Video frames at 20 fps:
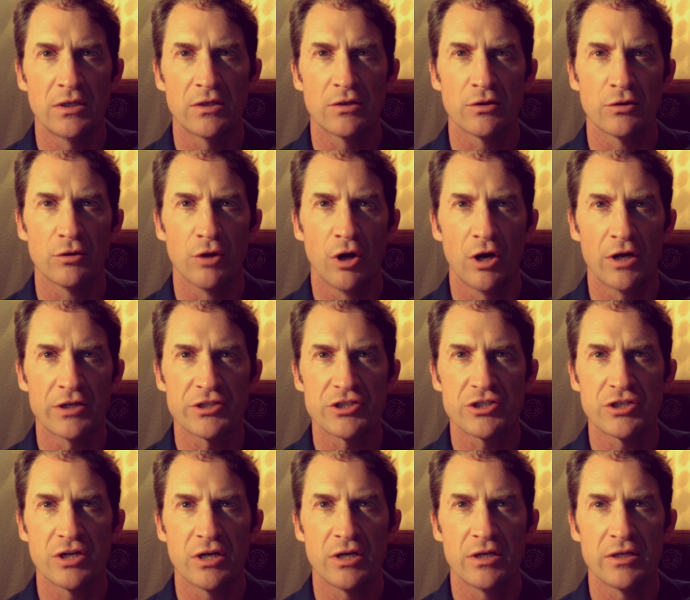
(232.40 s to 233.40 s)

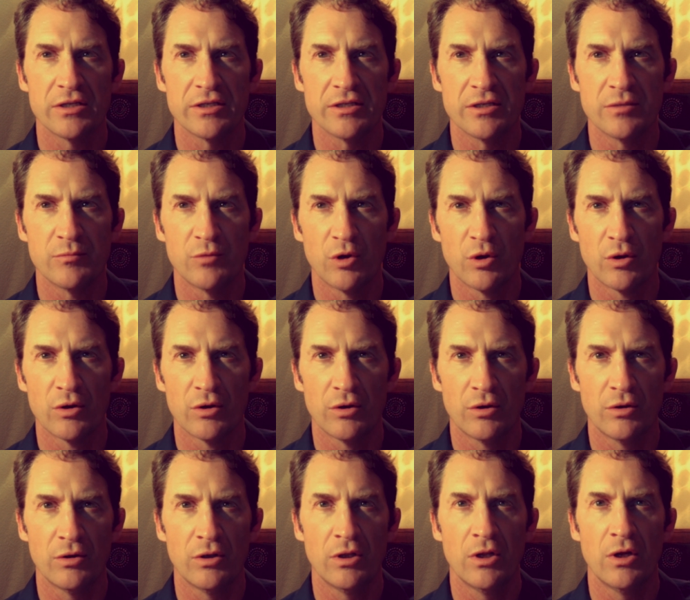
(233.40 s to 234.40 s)
launch
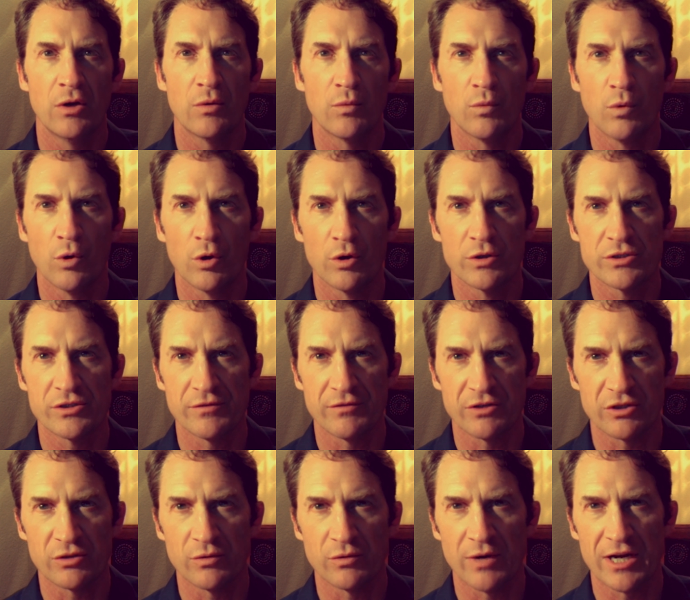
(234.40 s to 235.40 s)
immoral wars of
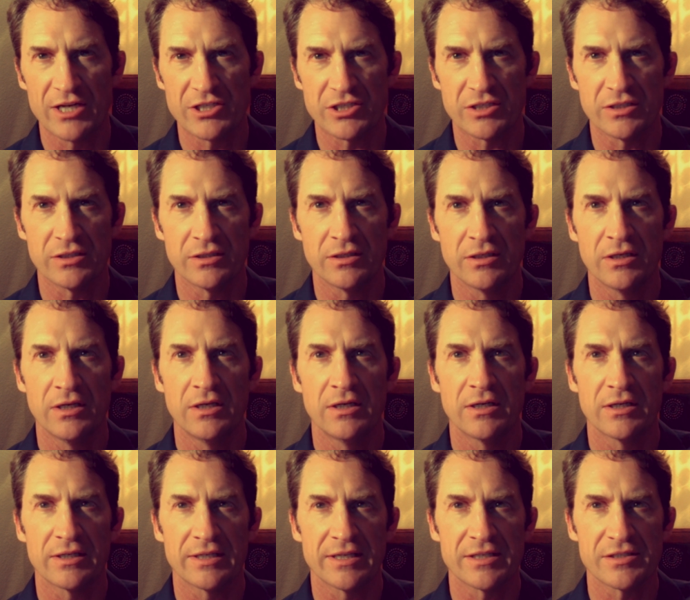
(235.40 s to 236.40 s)
aggression
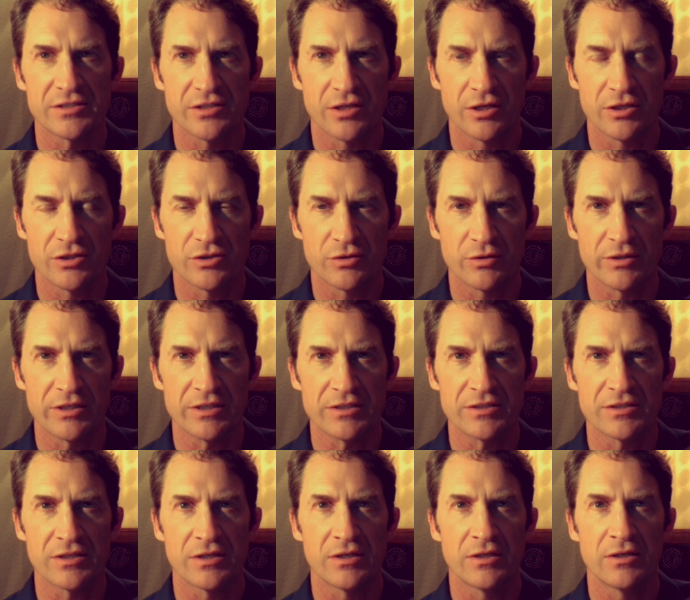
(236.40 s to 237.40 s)
against
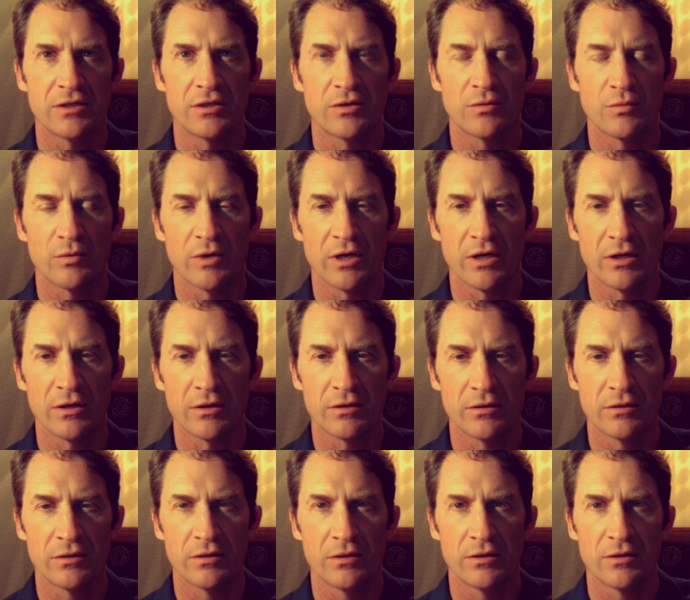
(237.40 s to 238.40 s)
countries where
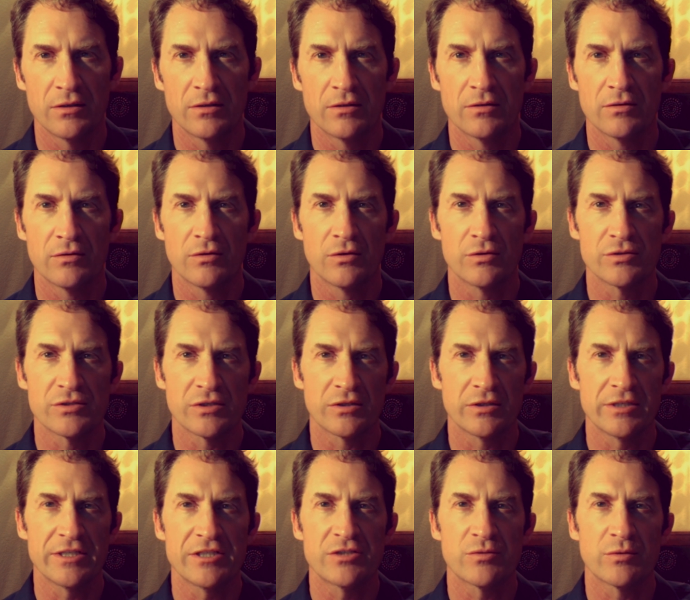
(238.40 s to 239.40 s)
those
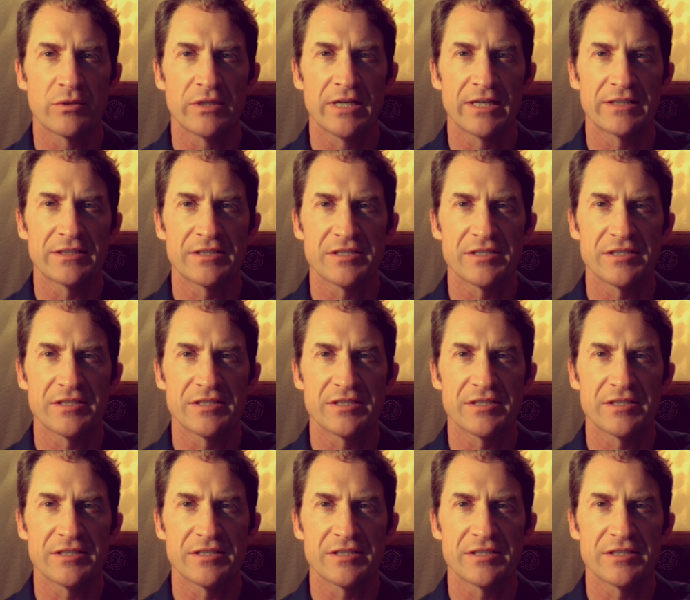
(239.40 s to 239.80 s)
elites would like to